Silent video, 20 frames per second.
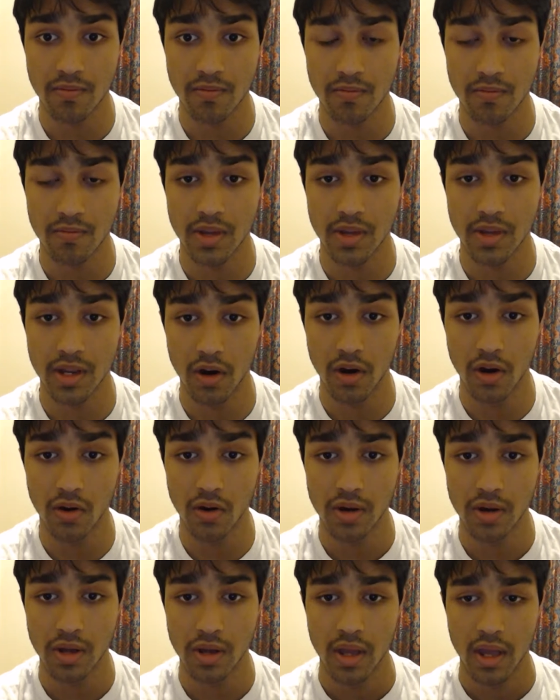you know,
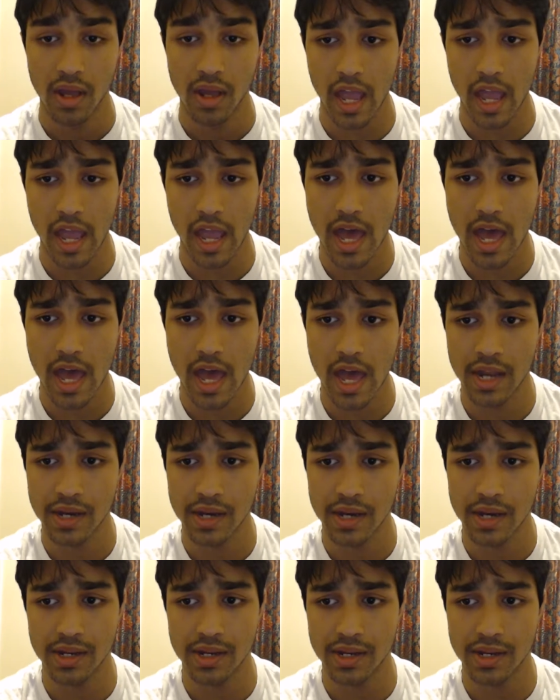
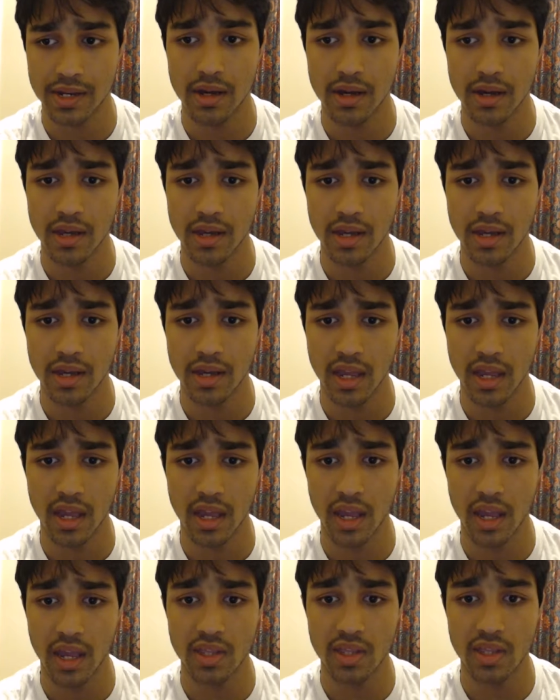and
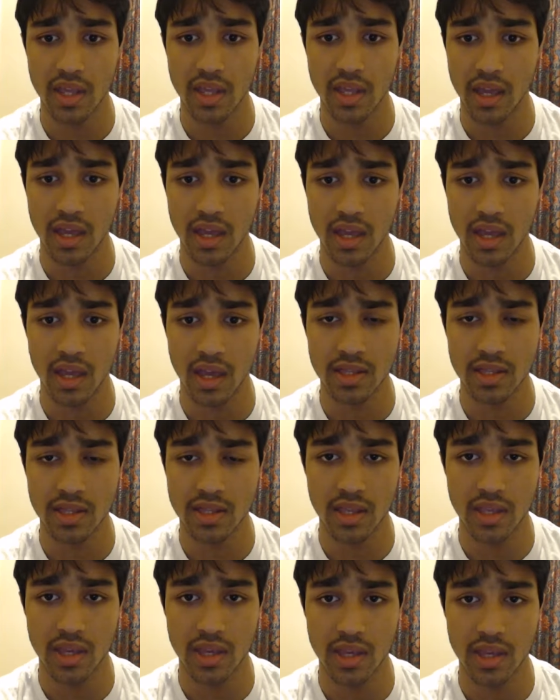
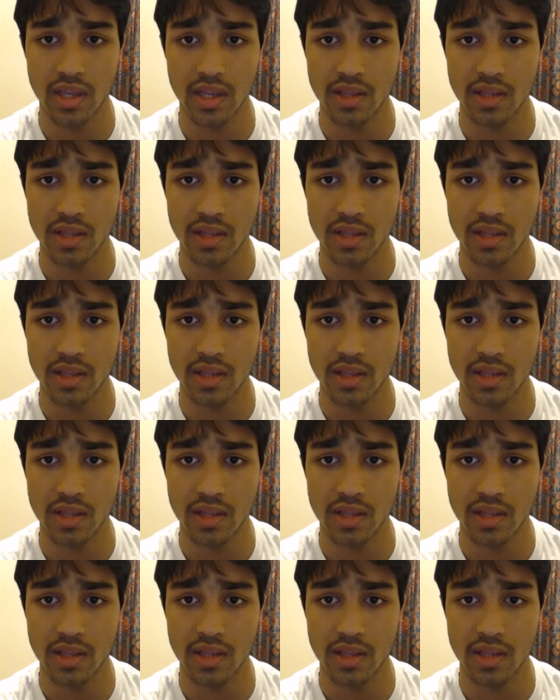it